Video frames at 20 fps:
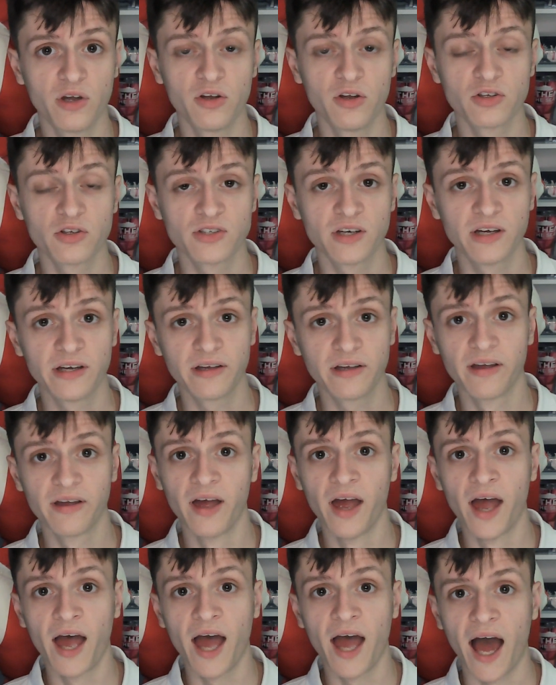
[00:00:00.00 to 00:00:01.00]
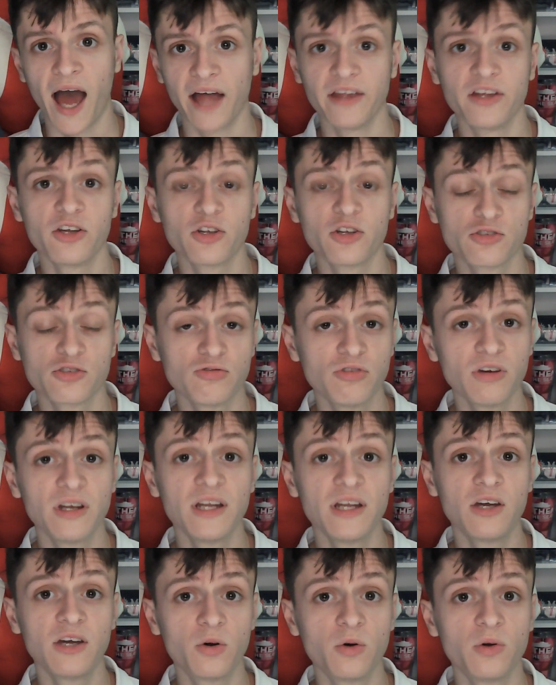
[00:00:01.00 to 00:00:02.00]
looks like, and it looks a
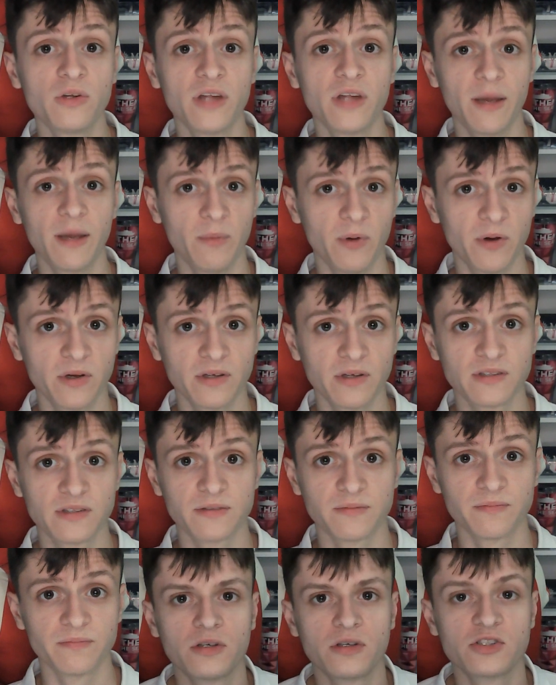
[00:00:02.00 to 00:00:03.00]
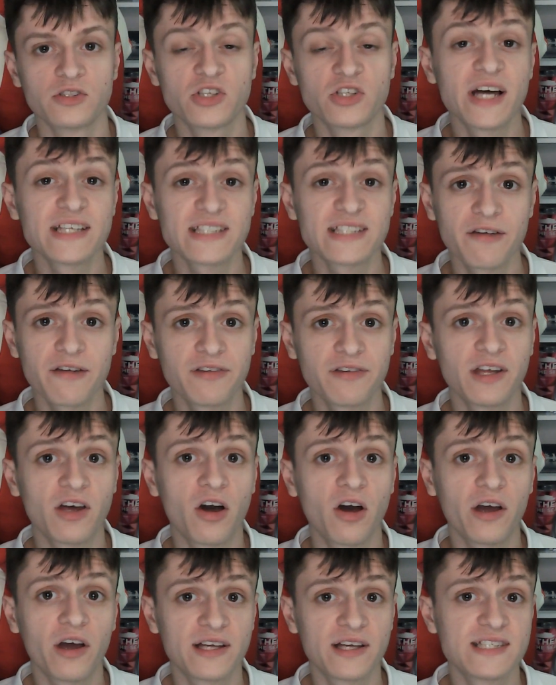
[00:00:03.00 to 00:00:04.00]
really cool neighborhood. So that's everything
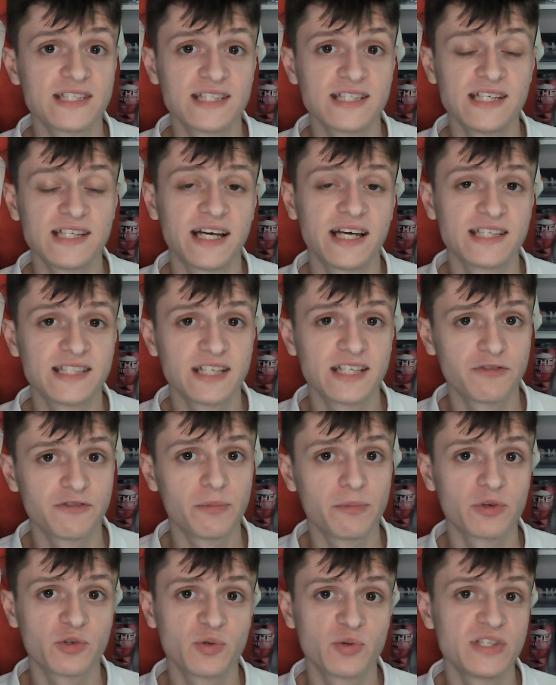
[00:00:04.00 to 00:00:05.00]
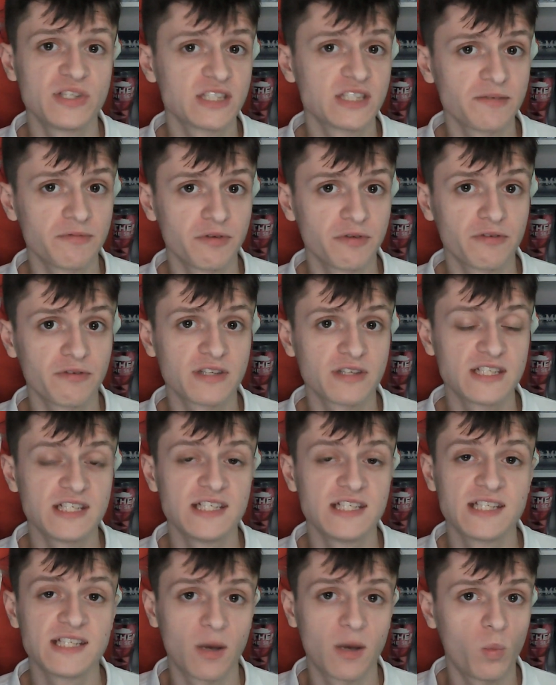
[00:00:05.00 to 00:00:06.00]
I can see that is different between Symphony of the
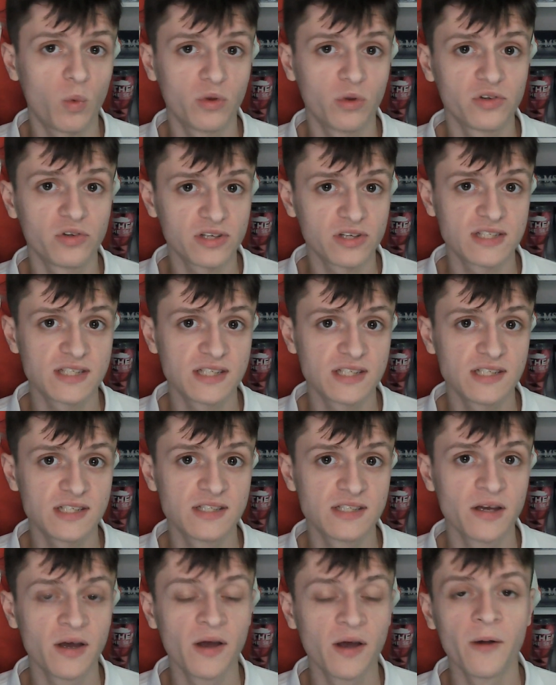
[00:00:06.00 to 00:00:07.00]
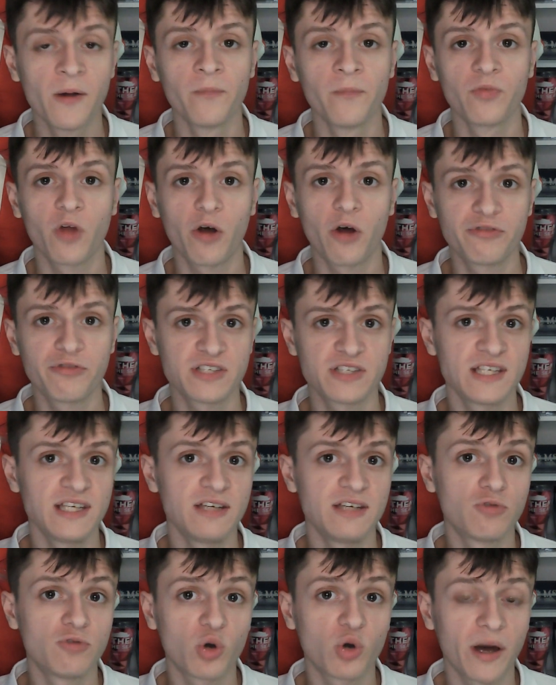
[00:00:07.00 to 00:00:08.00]
Seas and Wonder of the Seas.
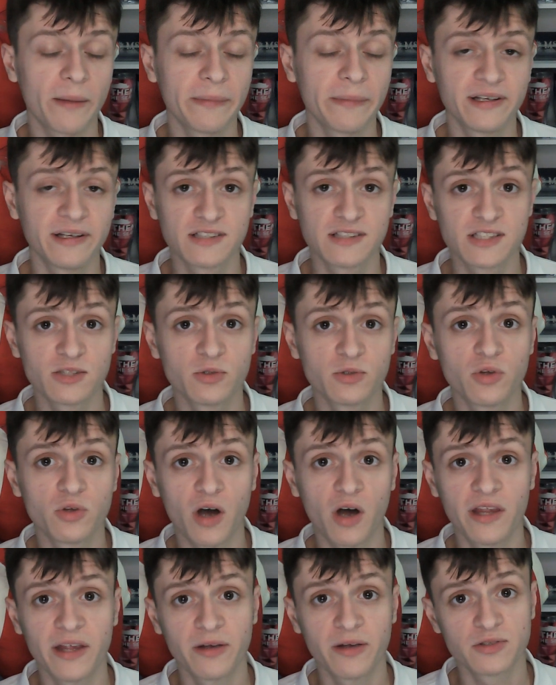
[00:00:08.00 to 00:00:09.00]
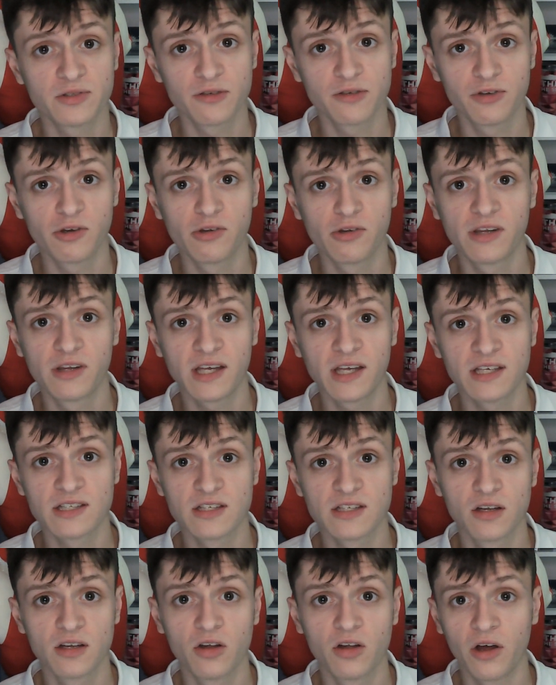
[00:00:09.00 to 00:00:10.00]
Obviously, Royal Caribbean has still not announced a few
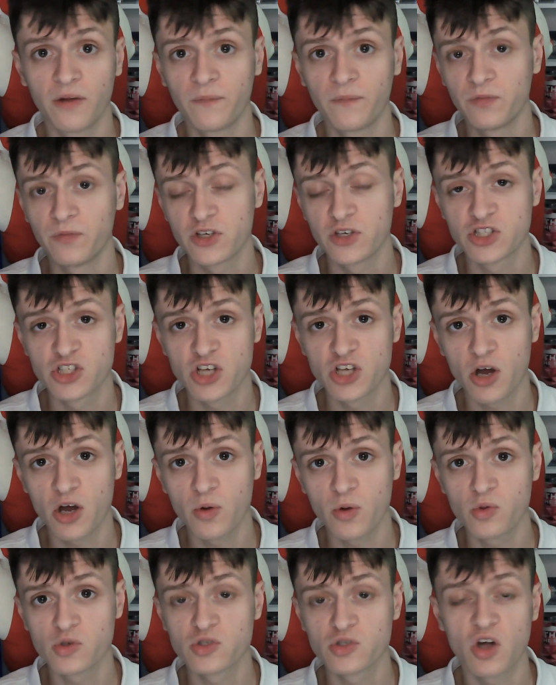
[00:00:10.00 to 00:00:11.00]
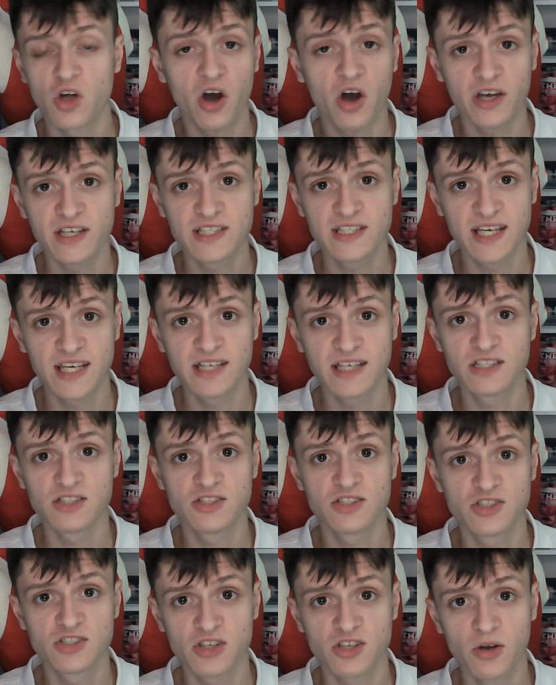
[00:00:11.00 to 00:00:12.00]
things, like the shows, the ice
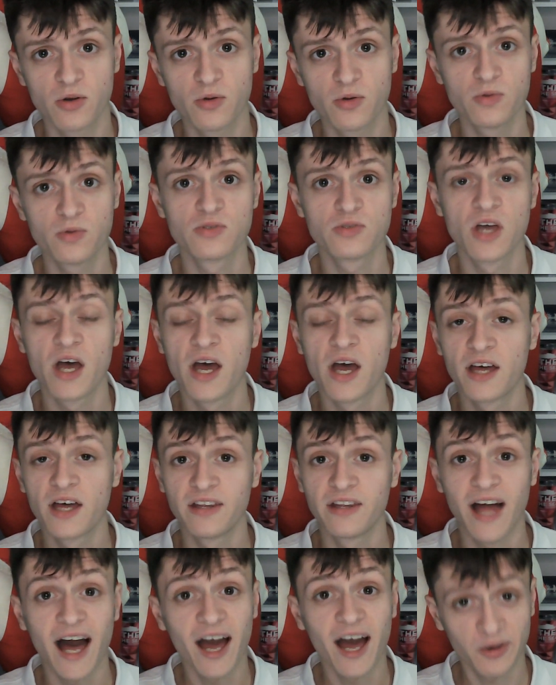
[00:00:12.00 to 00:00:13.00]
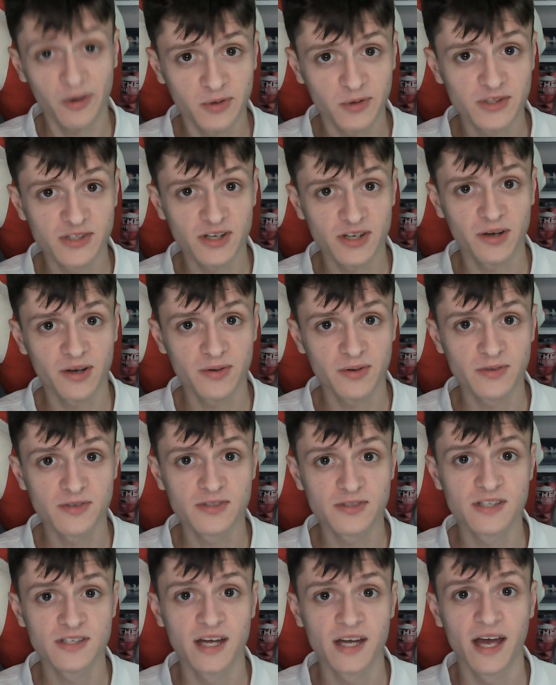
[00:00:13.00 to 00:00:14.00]
skating shows, the aqua
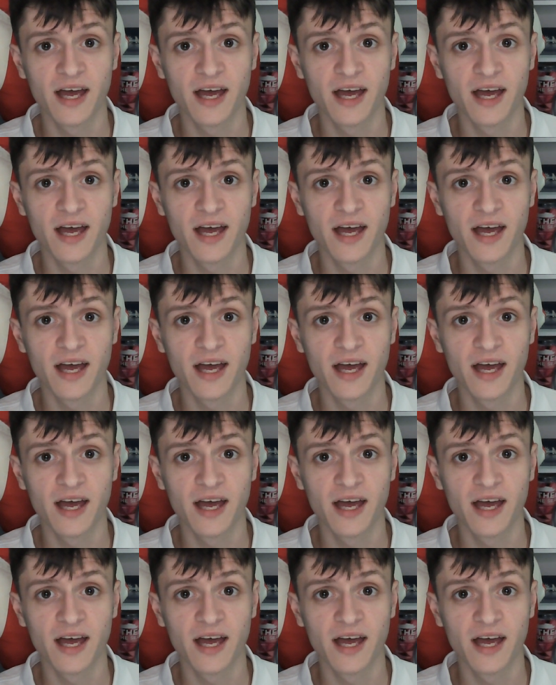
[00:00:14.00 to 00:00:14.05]
shows,